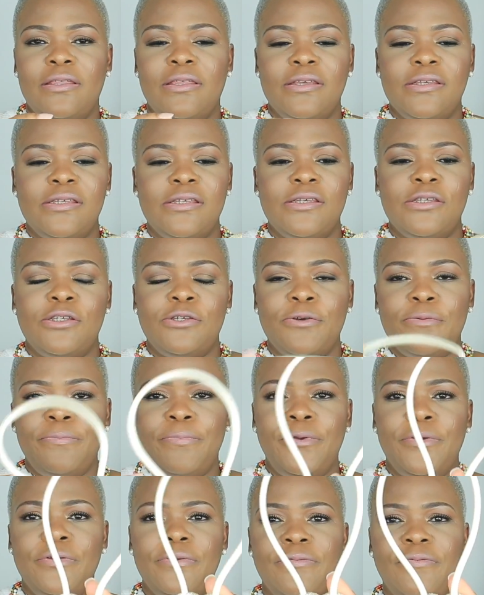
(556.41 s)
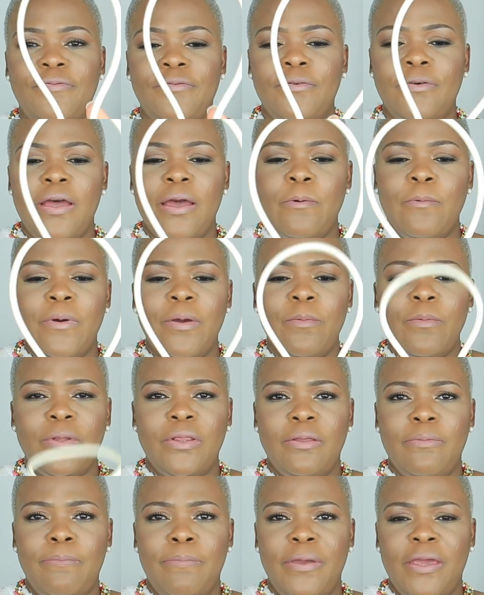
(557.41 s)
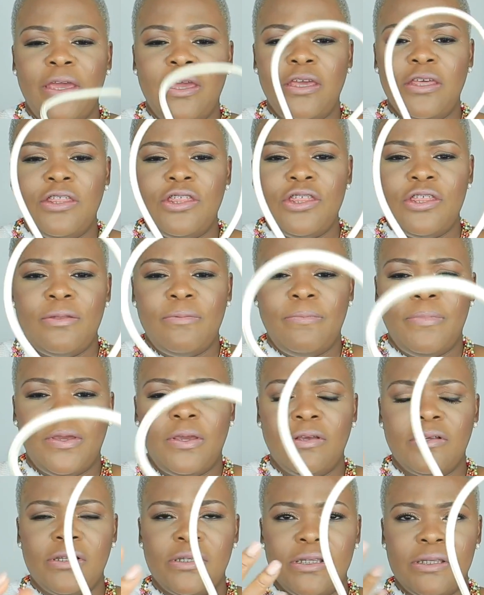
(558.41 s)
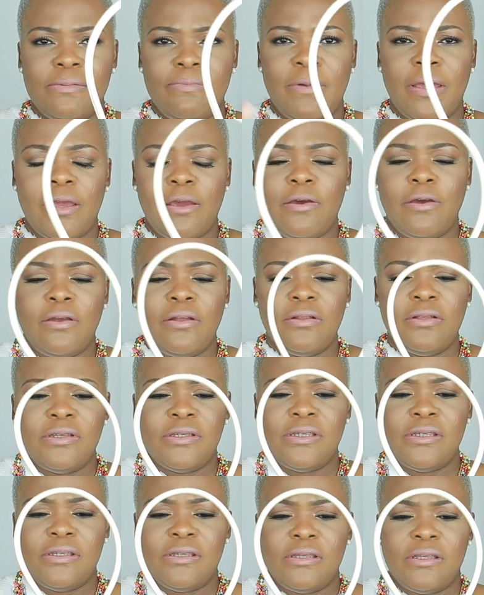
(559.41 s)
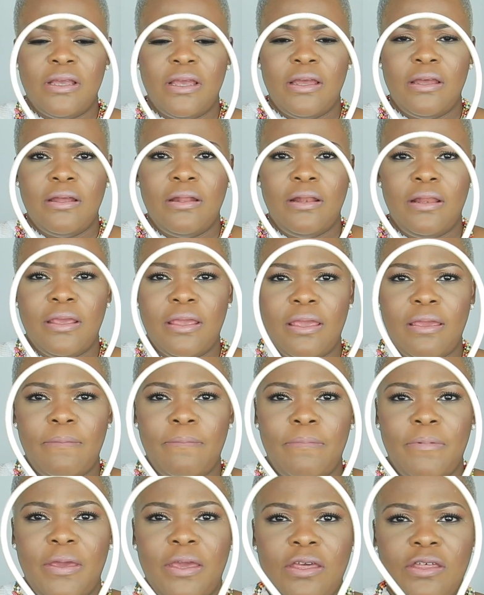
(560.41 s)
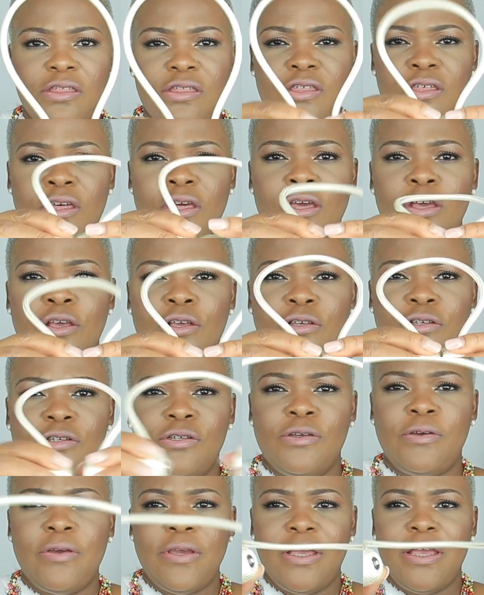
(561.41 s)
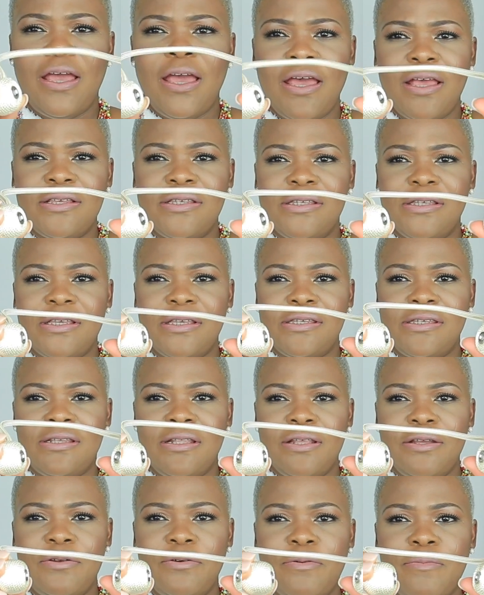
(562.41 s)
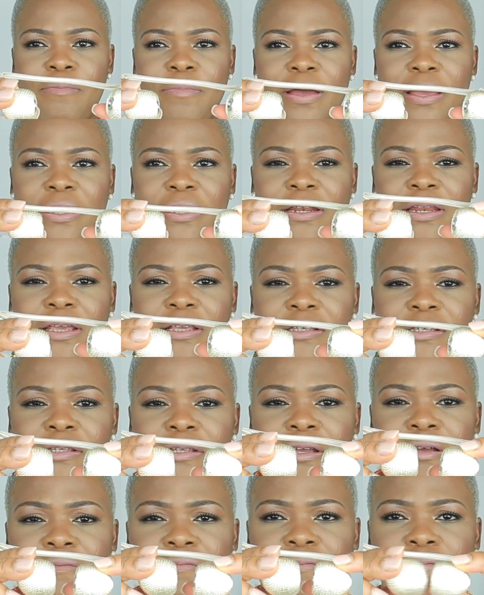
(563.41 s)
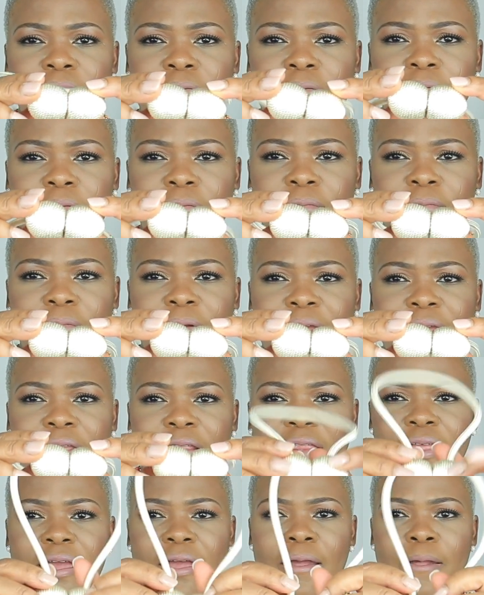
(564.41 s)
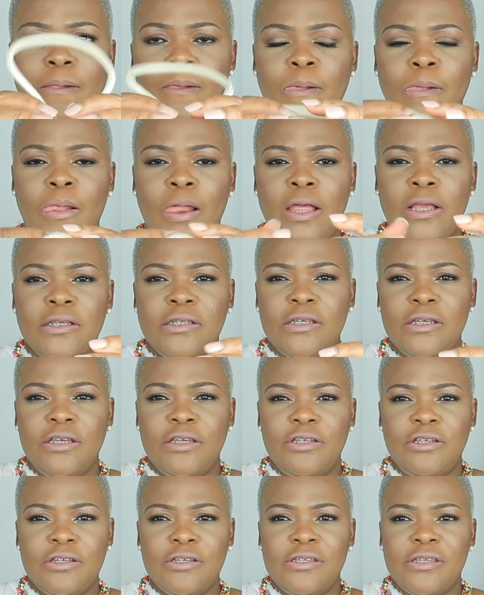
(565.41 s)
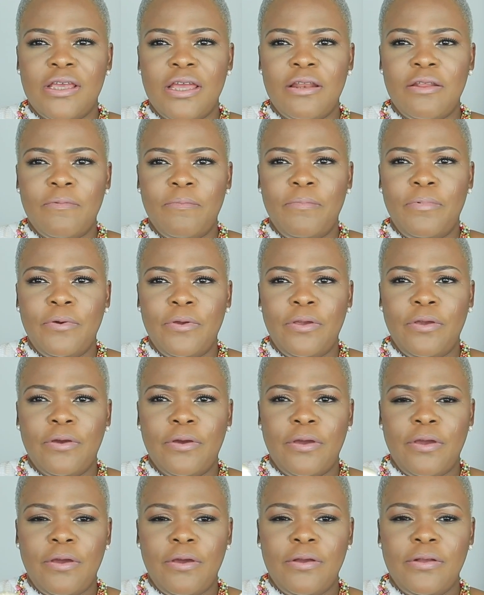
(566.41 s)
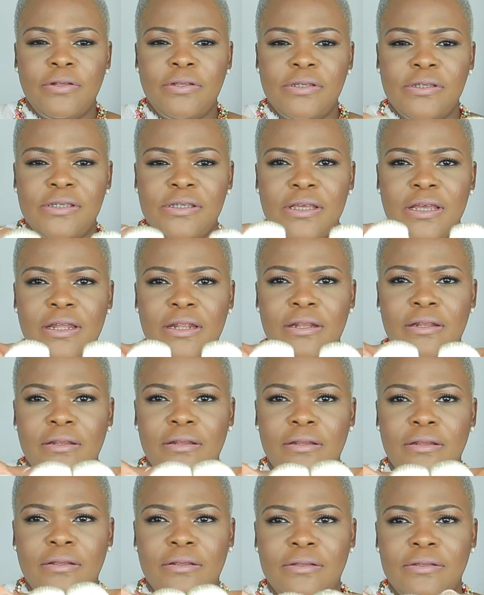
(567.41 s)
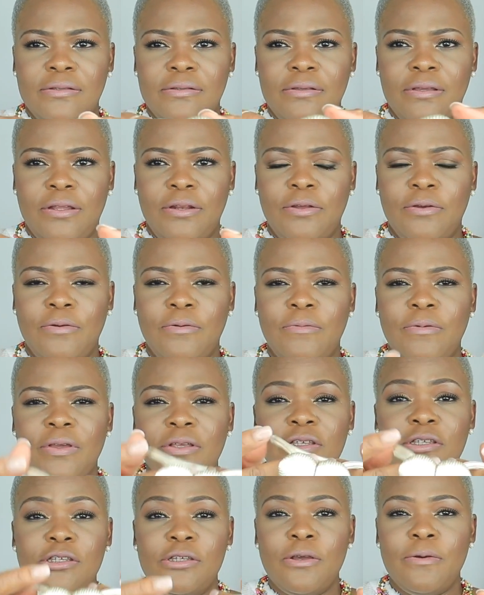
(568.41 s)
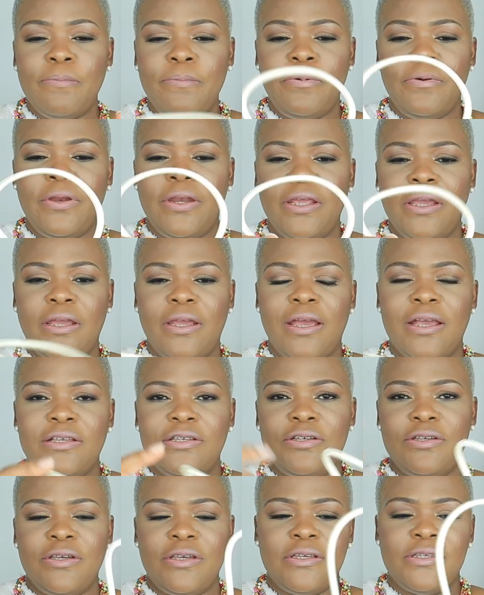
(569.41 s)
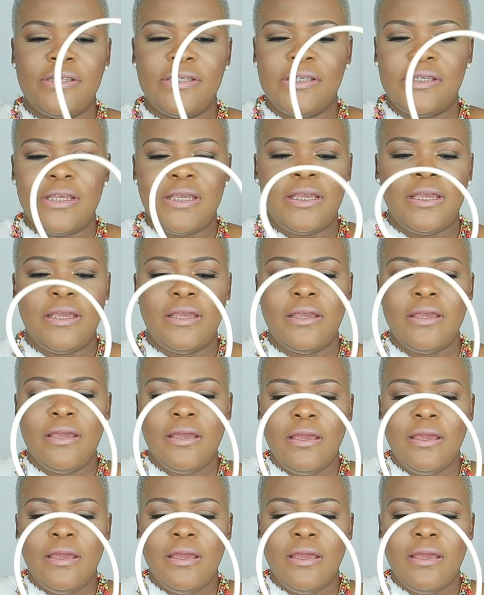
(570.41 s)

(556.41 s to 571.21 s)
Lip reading: This is so beautiful. I went with the beige because my curtains are like beige. So it has this little magnet stuff right there. So you just kind of put your curtains, and you know, it's so pretty, as you can see.